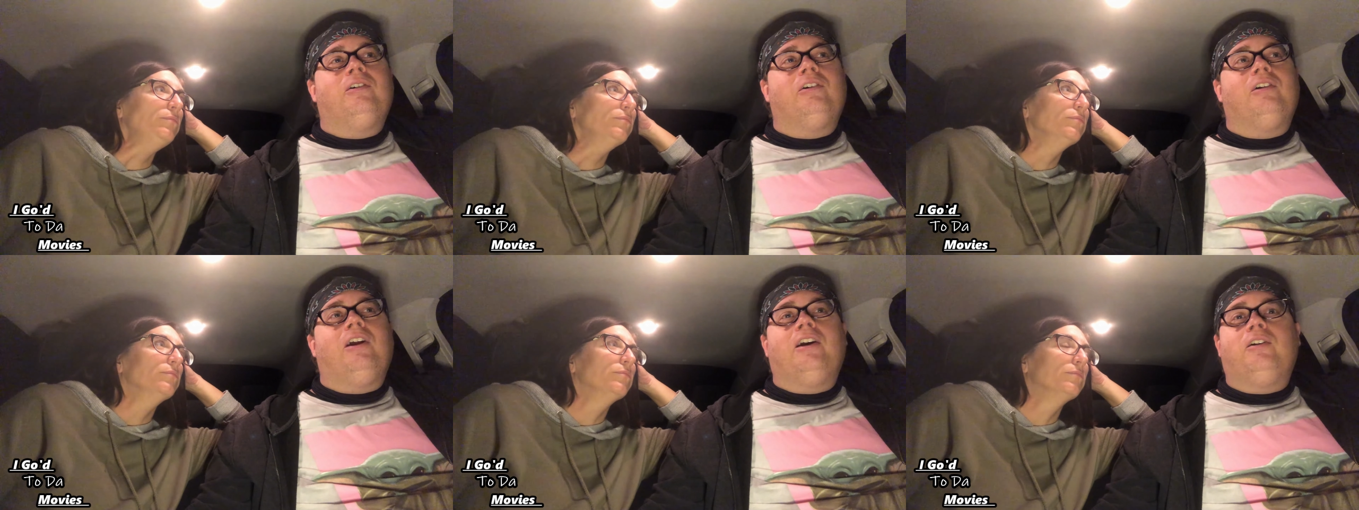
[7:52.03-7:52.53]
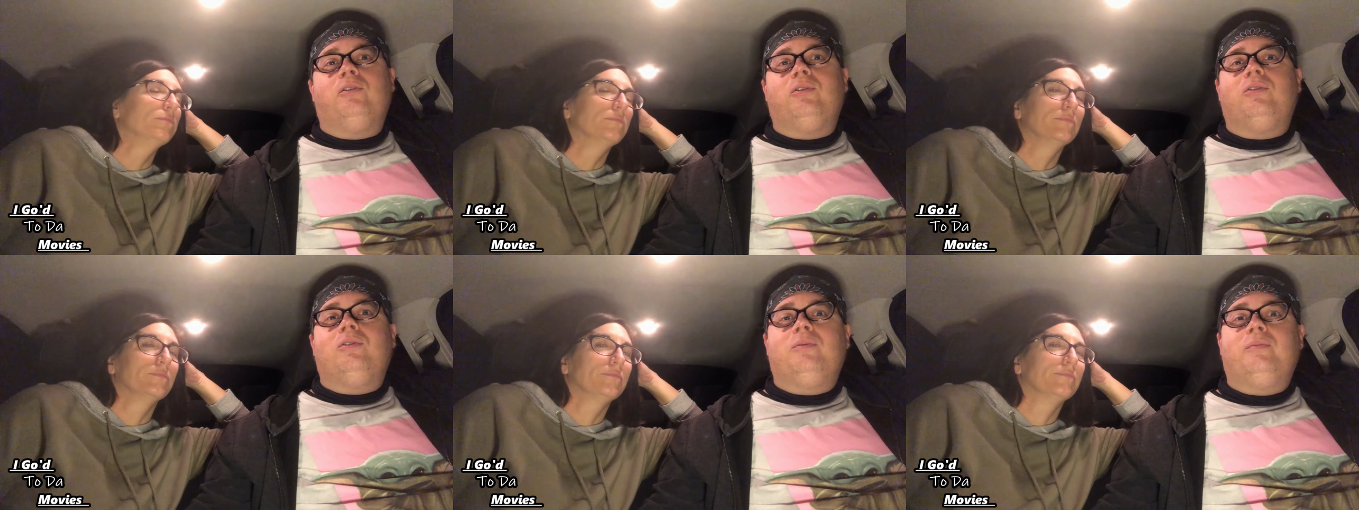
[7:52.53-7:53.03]
Speaker 1: your
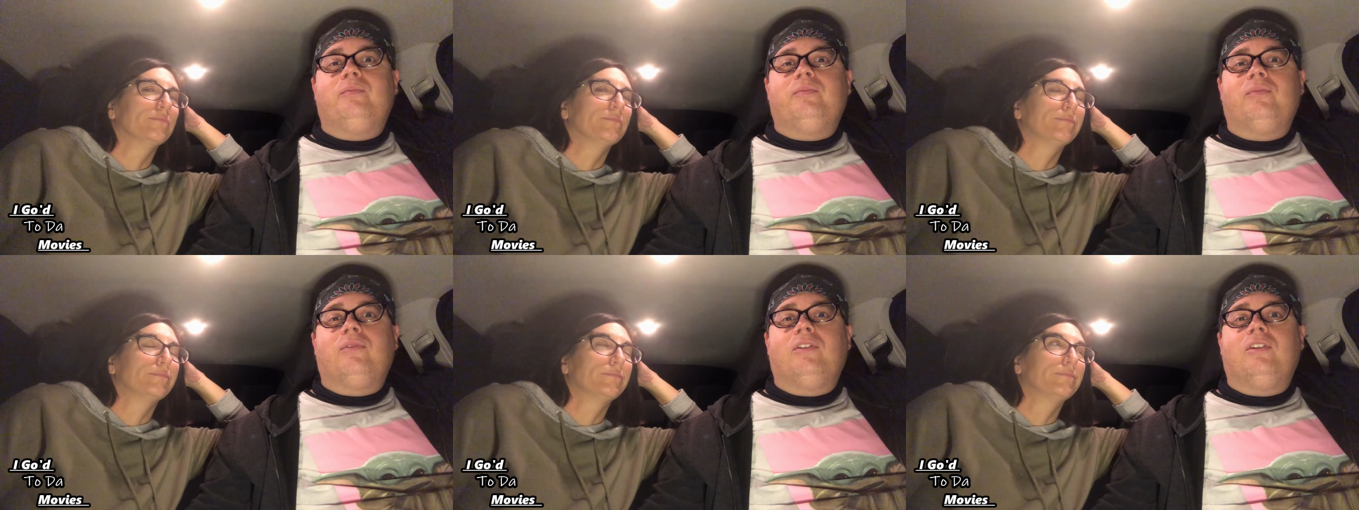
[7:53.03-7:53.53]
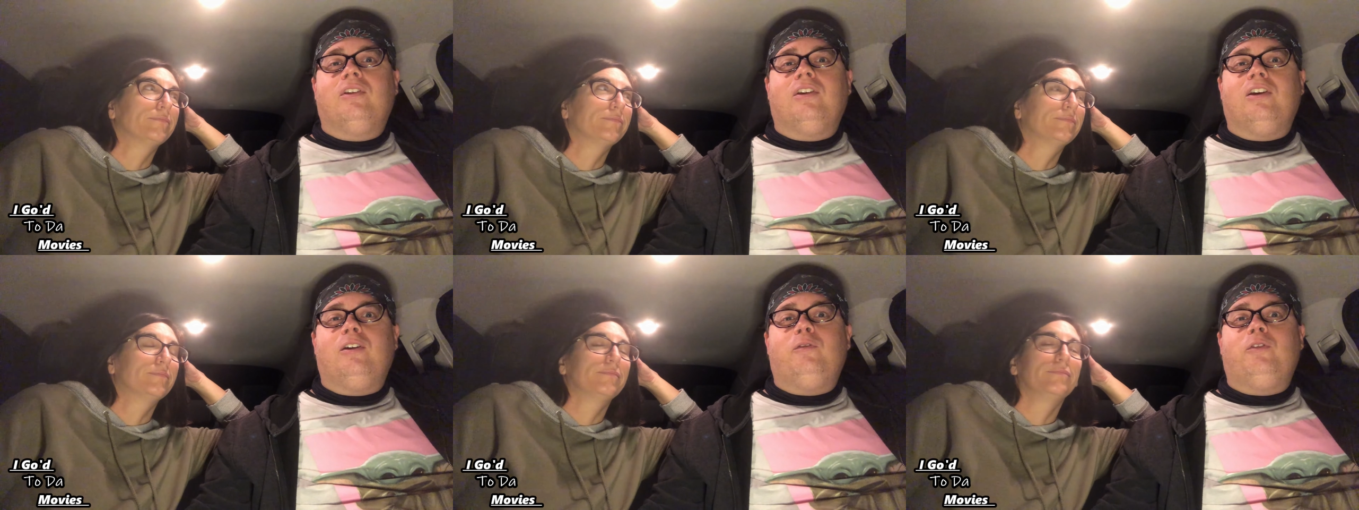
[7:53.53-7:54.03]
dangles
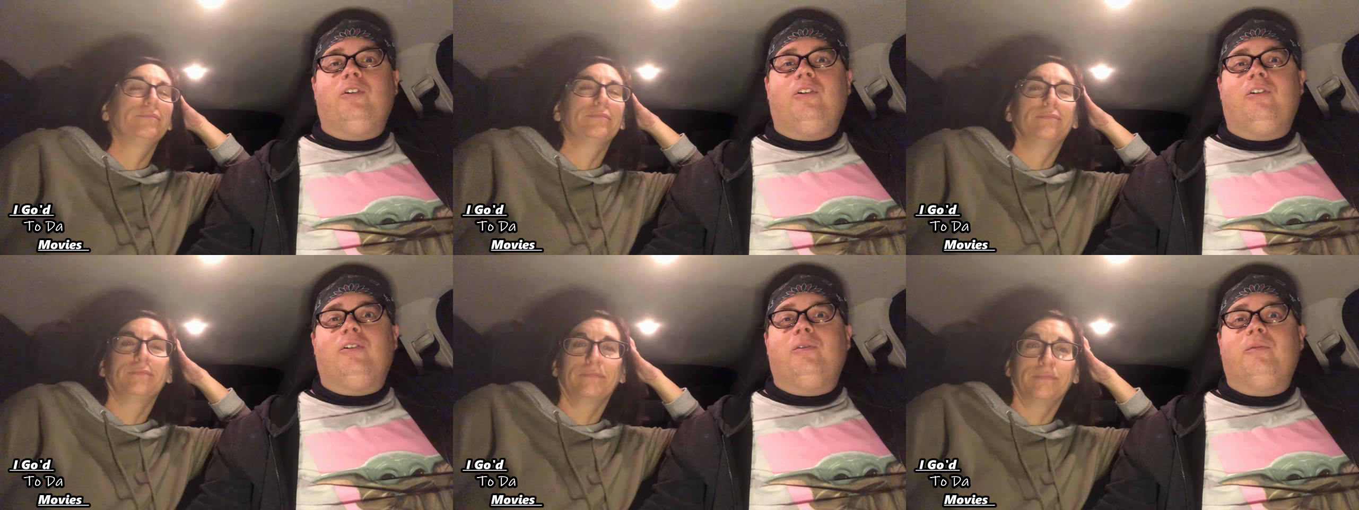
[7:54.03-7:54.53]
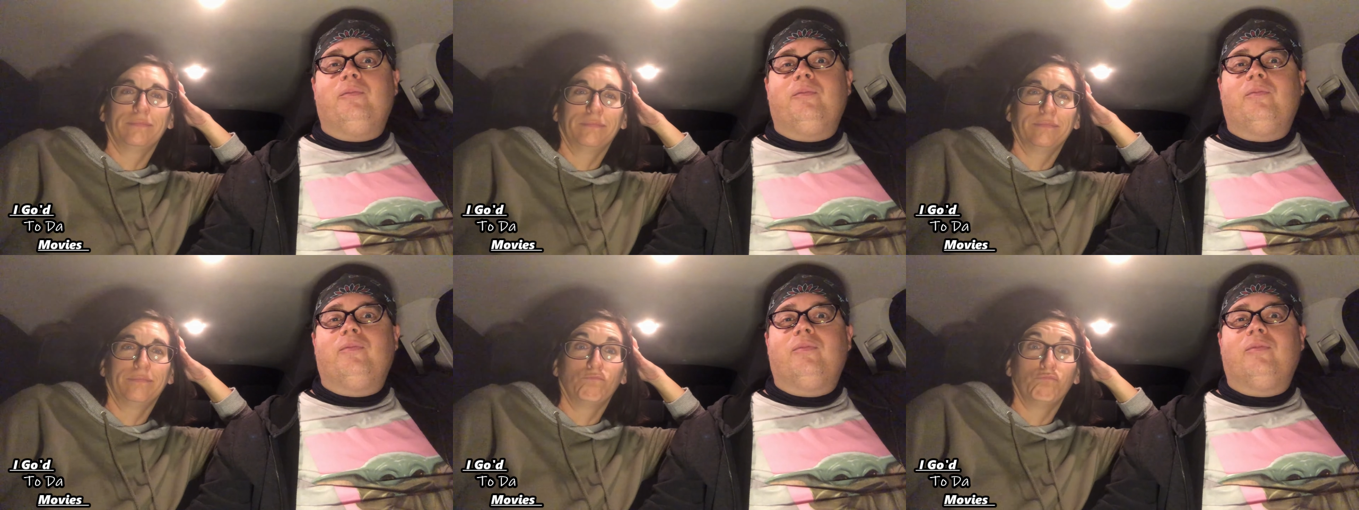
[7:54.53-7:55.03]
if you're
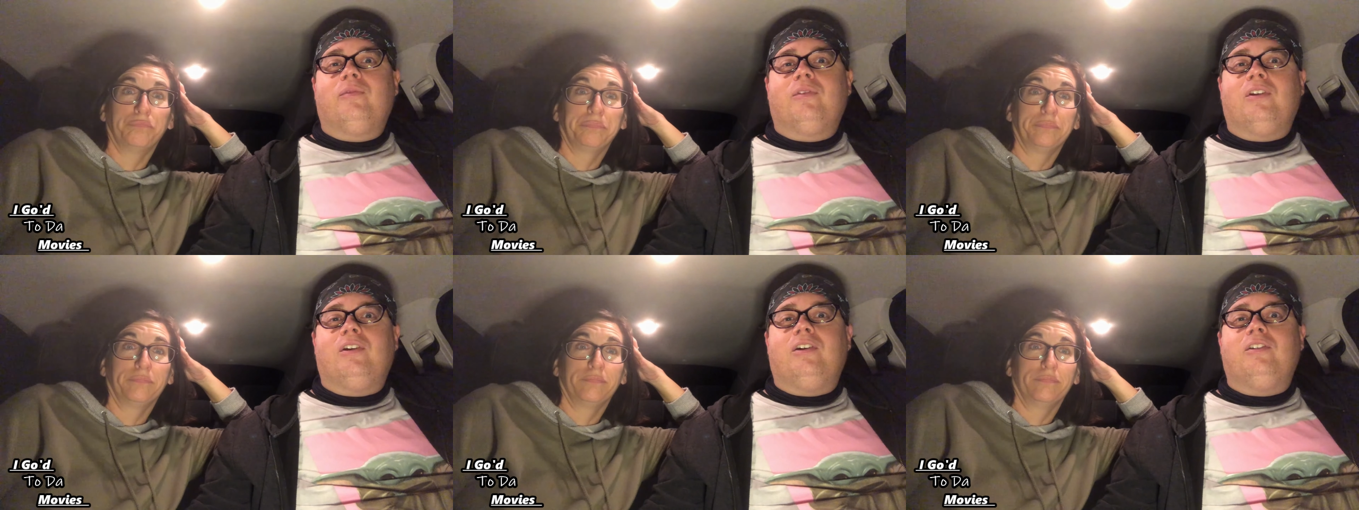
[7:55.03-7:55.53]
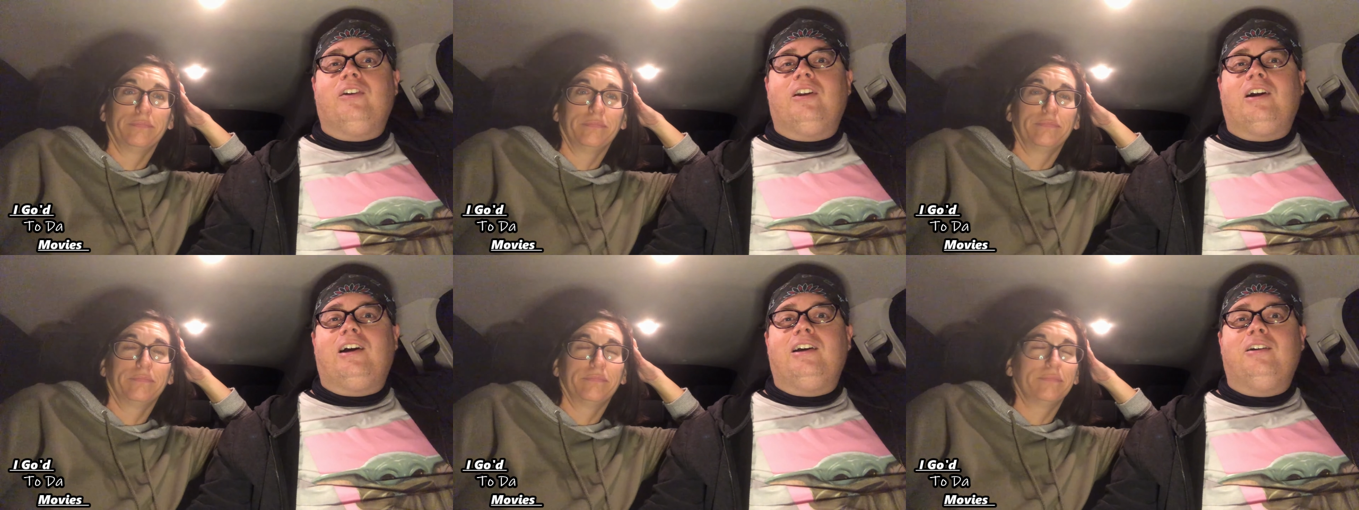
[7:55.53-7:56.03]
a
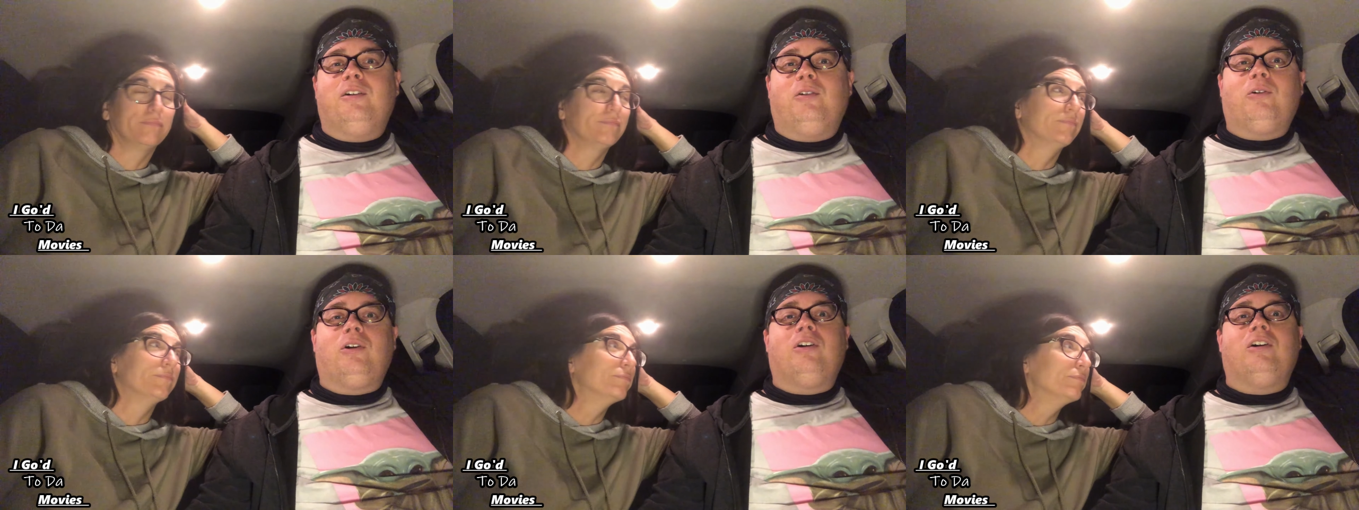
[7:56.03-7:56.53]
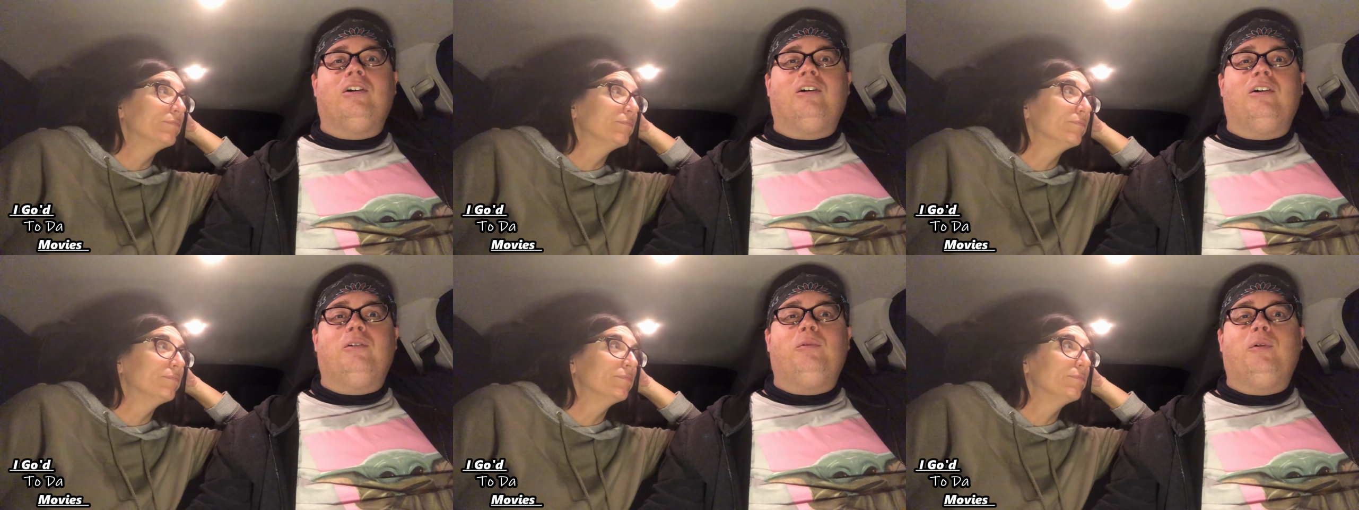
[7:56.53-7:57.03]
Jedi or
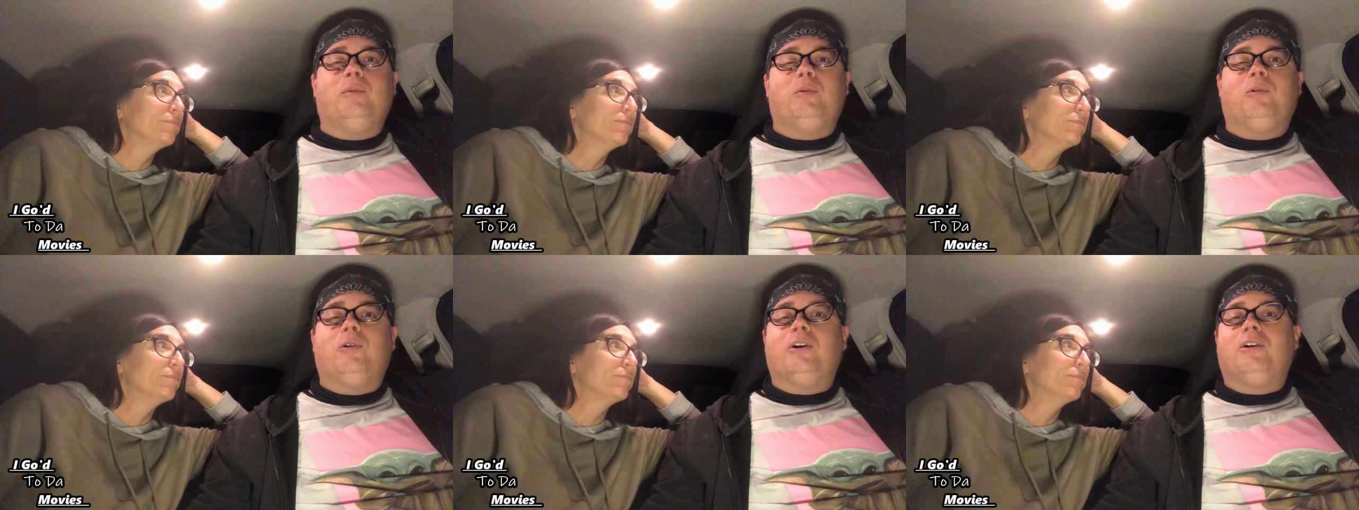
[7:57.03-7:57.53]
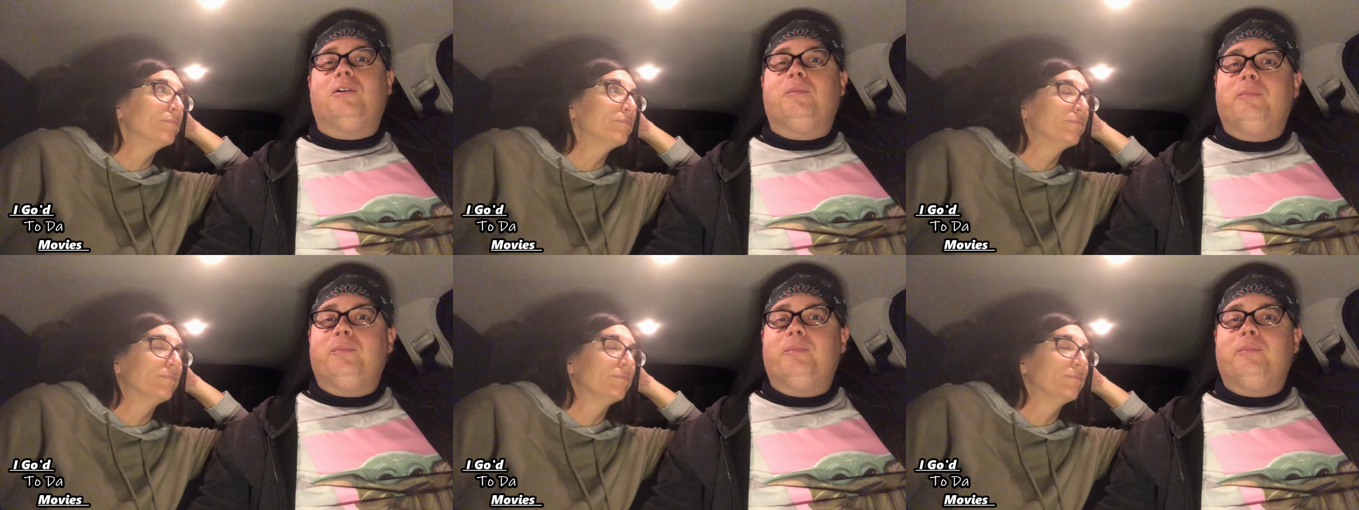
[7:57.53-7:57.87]
a woman warrior.